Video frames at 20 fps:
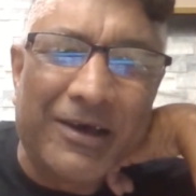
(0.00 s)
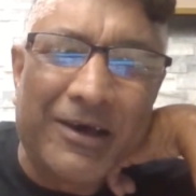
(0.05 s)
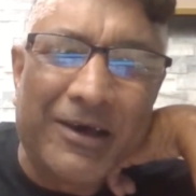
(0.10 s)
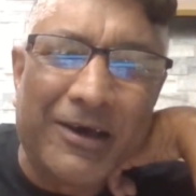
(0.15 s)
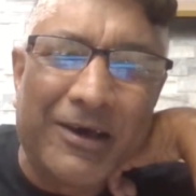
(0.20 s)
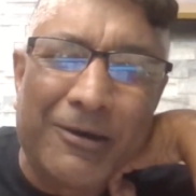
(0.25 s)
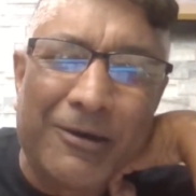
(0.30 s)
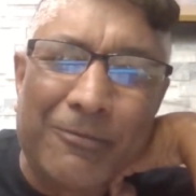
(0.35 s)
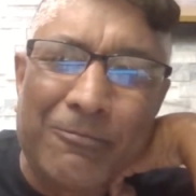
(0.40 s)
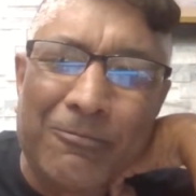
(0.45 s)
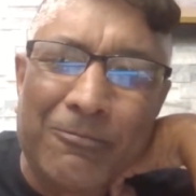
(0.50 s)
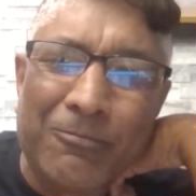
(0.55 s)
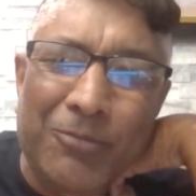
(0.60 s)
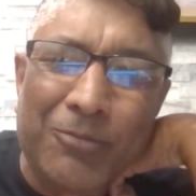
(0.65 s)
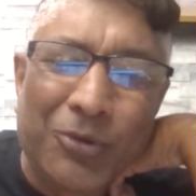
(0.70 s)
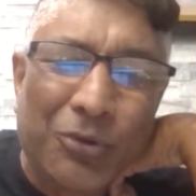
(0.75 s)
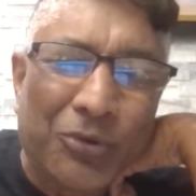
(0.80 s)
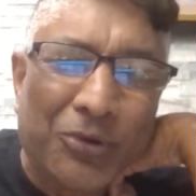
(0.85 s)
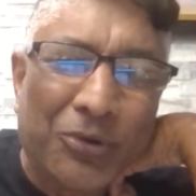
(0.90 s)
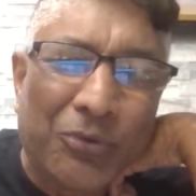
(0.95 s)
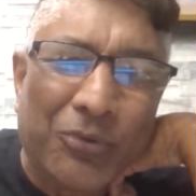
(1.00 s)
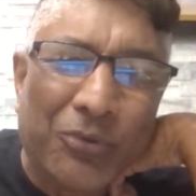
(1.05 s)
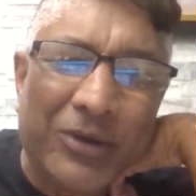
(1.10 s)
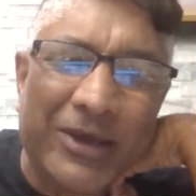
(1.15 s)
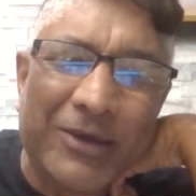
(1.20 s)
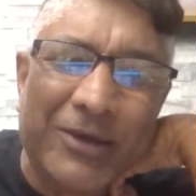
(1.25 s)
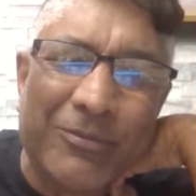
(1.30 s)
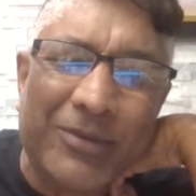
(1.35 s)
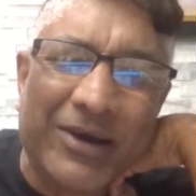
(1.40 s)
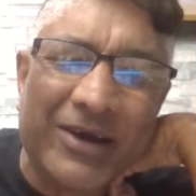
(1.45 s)
Phenomenal kid,
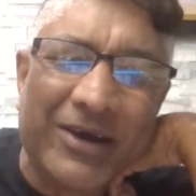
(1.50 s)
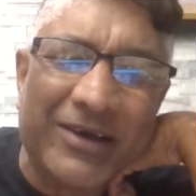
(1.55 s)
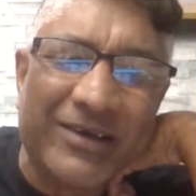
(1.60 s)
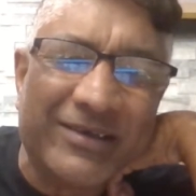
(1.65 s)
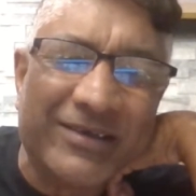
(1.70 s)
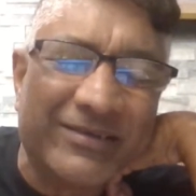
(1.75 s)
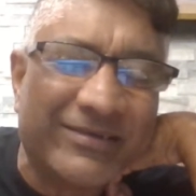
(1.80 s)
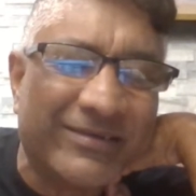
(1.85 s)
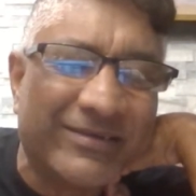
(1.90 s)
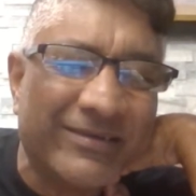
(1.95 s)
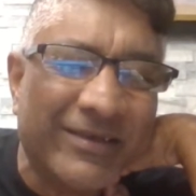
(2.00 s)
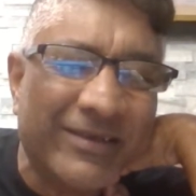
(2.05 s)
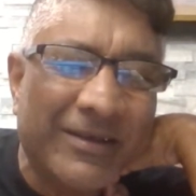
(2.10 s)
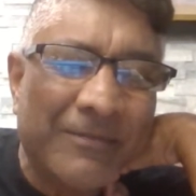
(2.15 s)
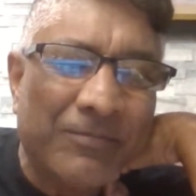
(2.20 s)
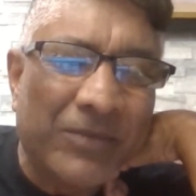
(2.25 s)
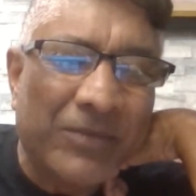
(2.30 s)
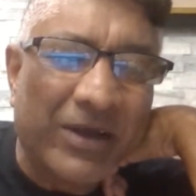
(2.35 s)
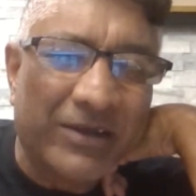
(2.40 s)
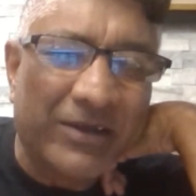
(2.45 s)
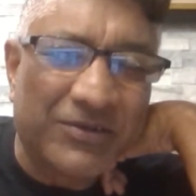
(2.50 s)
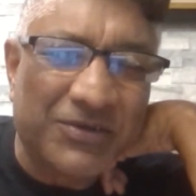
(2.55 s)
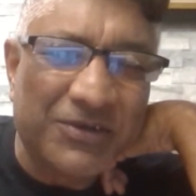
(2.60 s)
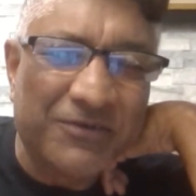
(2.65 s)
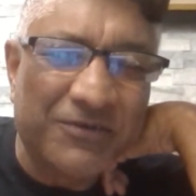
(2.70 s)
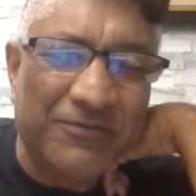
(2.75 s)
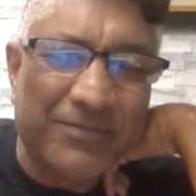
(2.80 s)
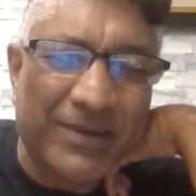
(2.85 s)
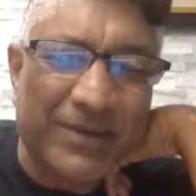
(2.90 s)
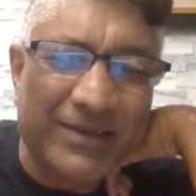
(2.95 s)
blown away
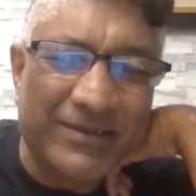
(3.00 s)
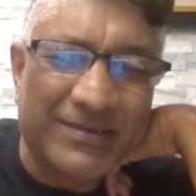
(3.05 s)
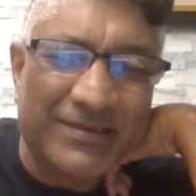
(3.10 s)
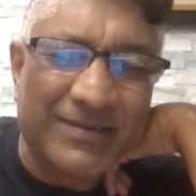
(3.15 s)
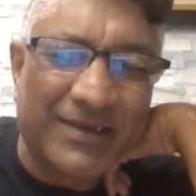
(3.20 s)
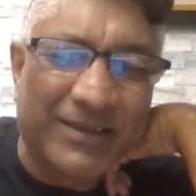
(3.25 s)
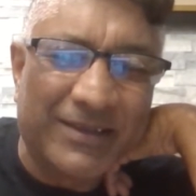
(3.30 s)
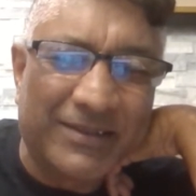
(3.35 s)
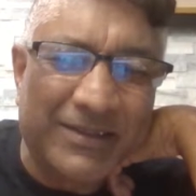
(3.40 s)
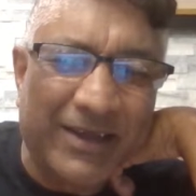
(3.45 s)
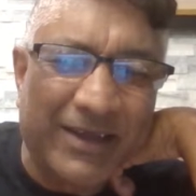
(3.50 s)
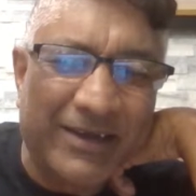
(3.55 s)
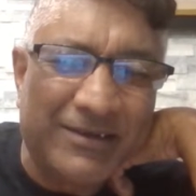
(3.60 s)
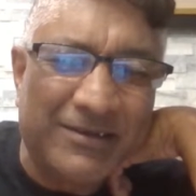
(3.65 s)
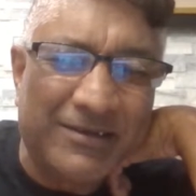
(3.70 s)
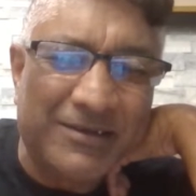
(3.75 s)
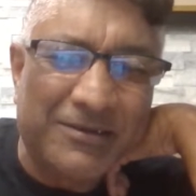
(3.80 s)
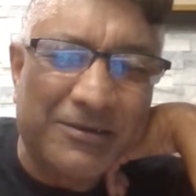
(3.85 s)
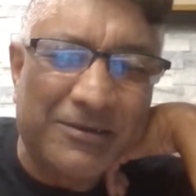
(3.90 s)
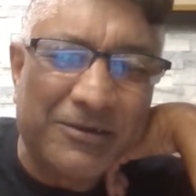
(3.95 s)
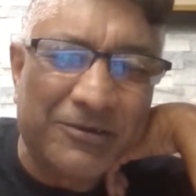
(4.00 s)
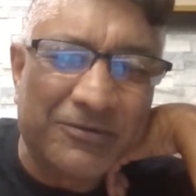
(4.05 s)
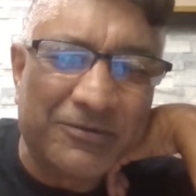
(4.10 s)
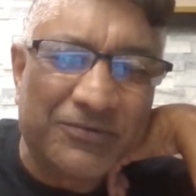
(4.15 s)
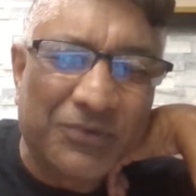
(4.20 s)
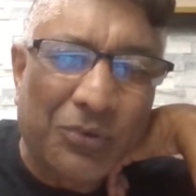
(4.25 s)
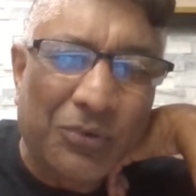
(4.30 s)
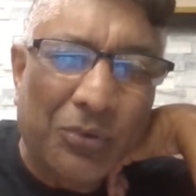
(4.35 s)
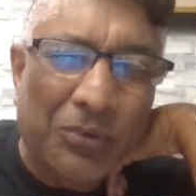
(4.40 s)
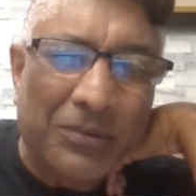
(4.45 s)
by his
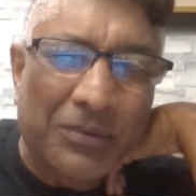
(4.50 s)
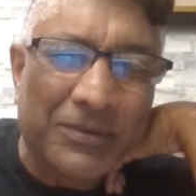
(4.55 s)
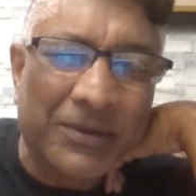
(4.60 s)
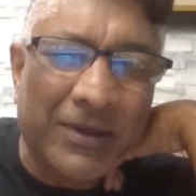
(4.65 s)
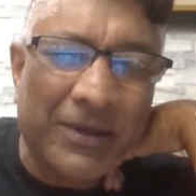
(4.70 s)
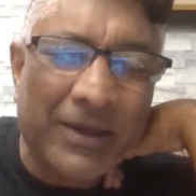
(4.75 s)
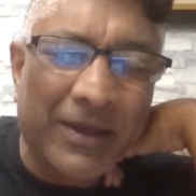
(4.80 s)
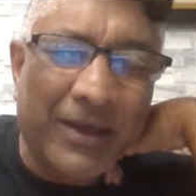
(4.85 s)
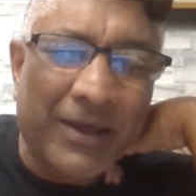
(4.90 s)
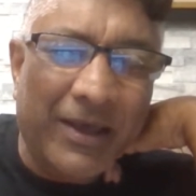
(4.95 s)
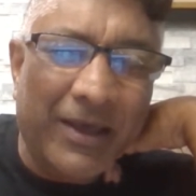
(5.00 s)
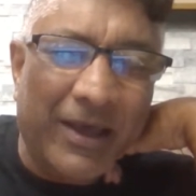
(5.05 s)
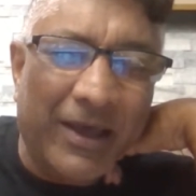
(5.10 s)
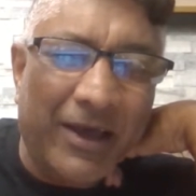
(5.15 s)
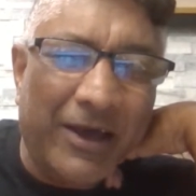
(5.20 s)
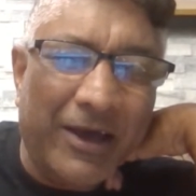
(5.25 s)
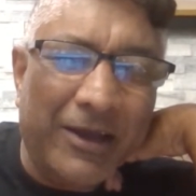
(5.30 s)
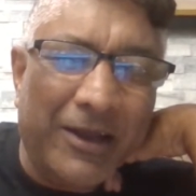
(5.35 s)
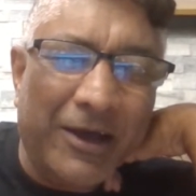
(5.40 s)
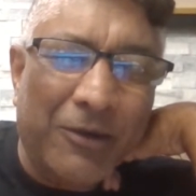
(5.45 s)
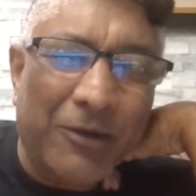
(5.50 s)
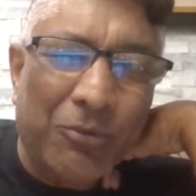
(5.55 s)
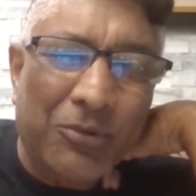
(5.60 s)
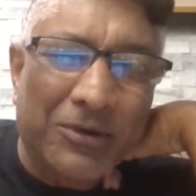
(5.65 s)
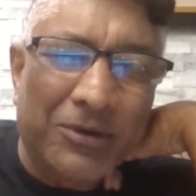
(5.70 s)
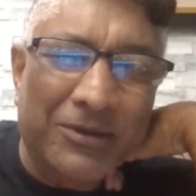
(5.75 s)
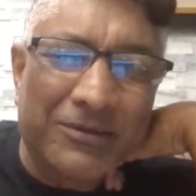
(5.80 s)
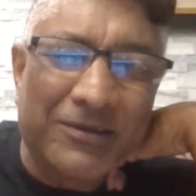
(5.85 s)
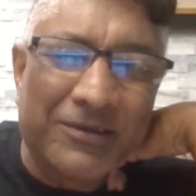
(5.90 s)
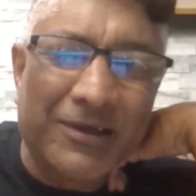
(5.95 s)
achievements at 19 years
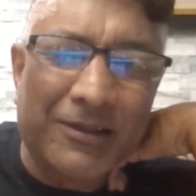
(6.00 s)
old.